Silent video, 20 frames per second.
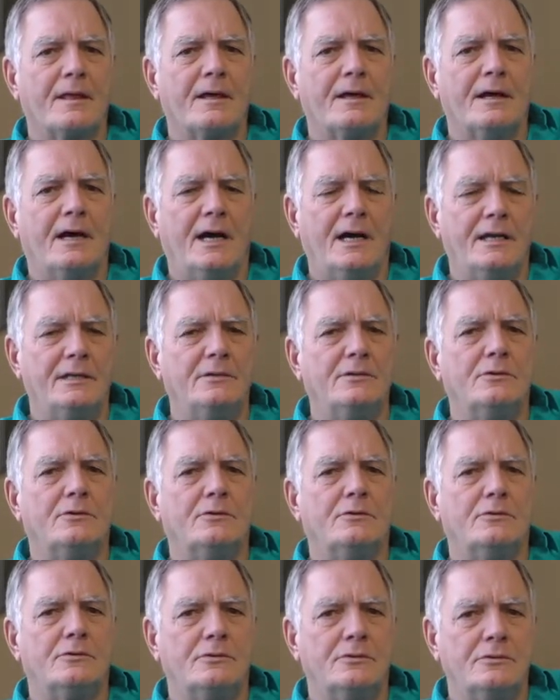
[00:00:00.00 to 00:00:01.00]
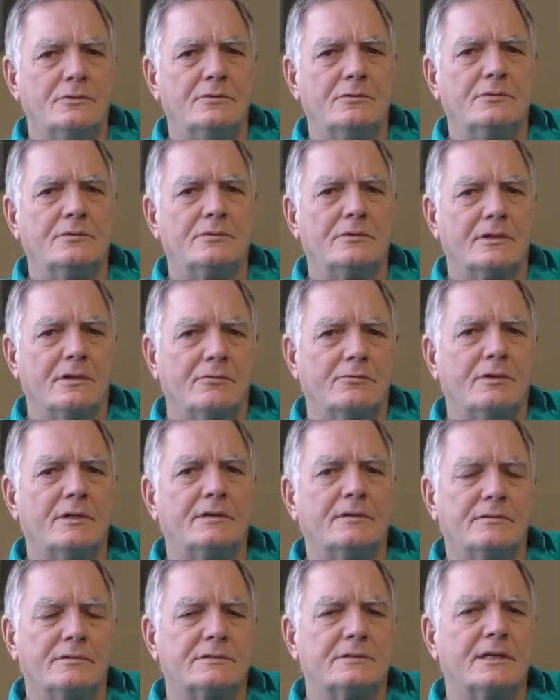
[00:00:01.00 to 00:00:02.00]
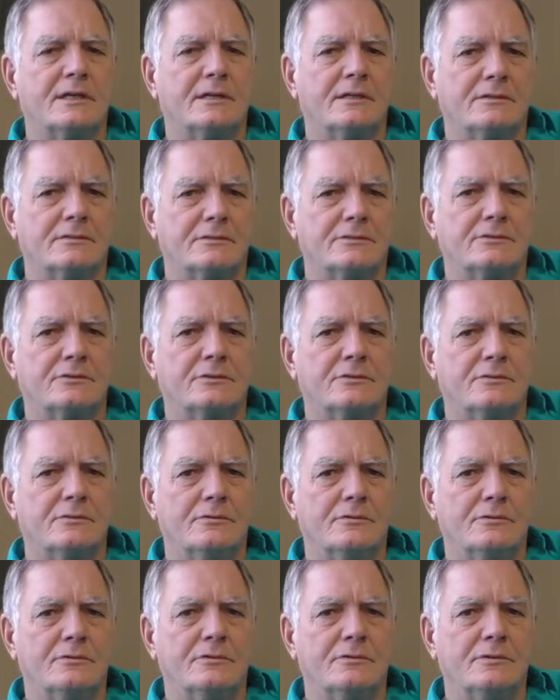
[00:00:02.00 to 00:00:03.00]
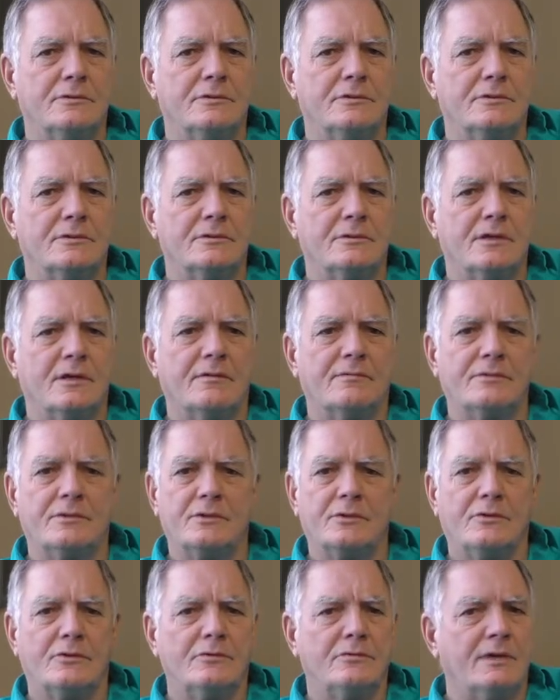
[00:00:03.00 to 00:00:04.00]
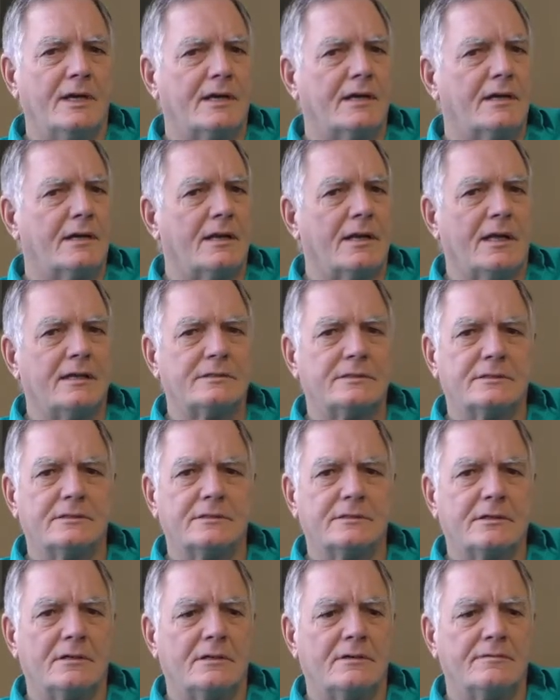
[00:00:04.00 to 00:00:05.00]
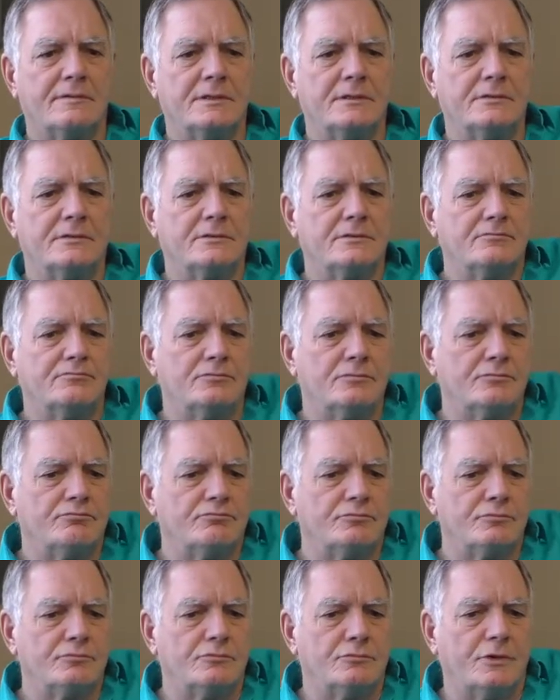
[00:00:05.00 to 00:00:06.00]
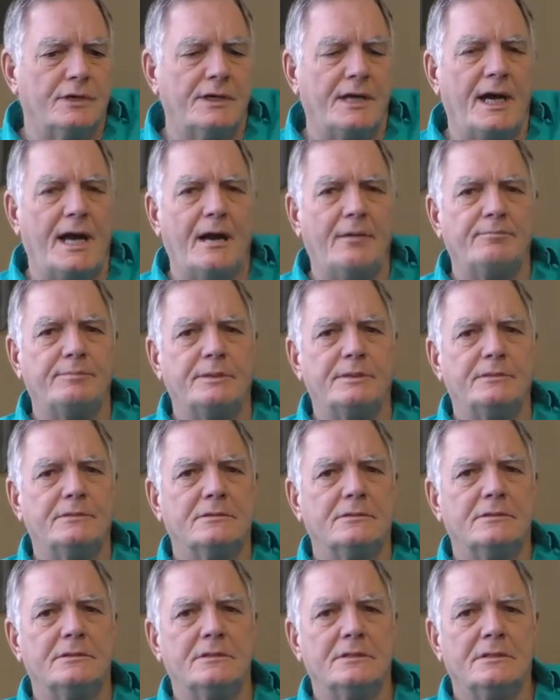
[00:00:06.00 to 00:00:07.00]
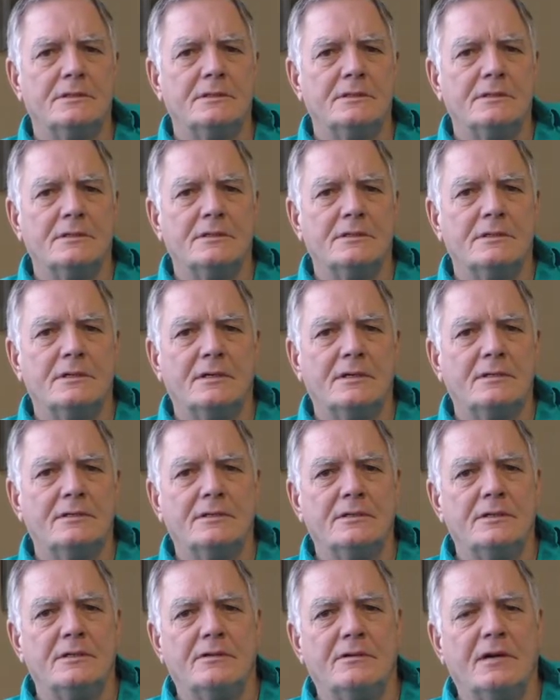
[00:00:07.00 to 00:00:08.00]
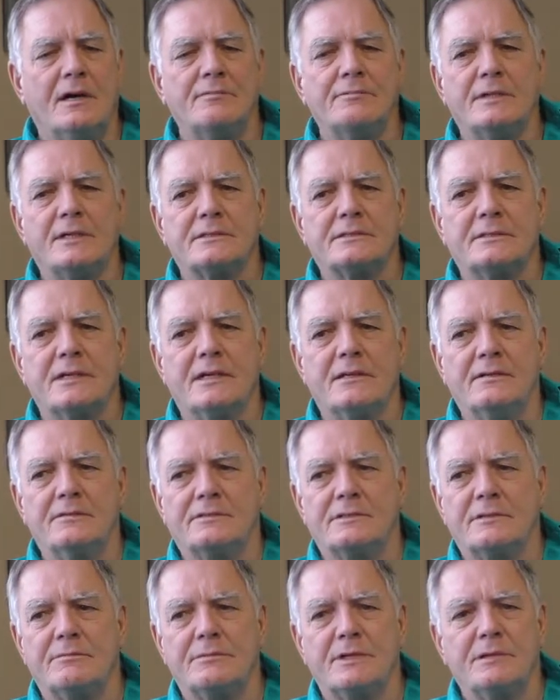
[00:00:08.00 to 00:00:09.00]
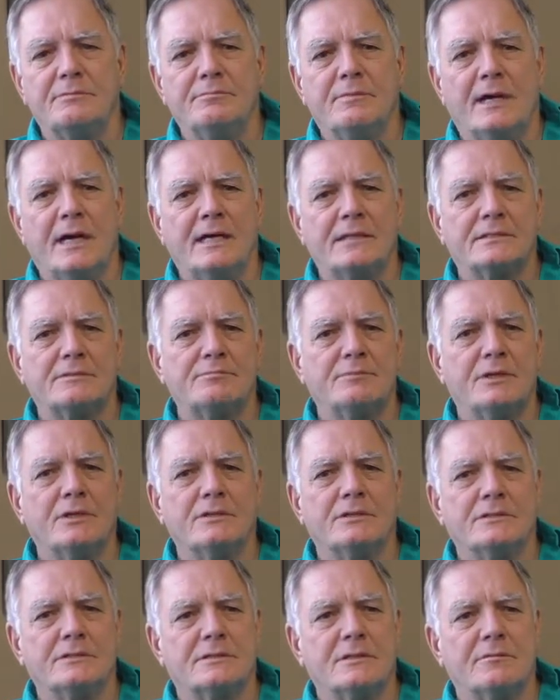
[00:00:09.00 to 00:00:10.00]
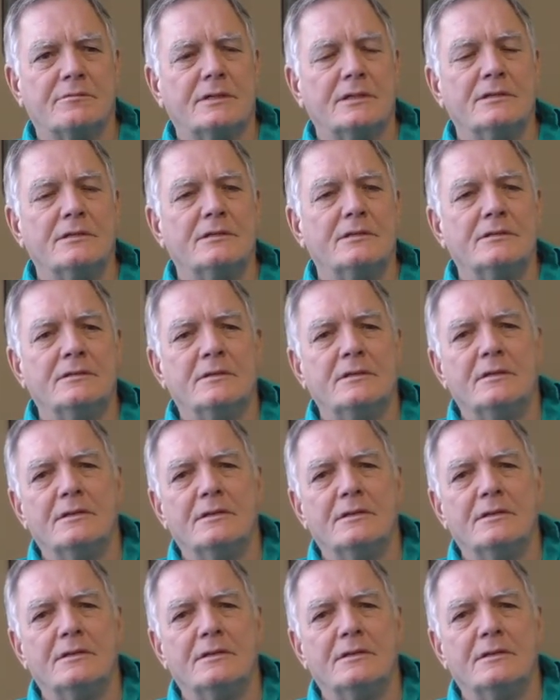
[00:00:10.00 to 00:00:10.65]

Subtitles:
I know that what they're saying is true. They have no recollection of it, what happened. I'm not saying if somebody mass murdered somebody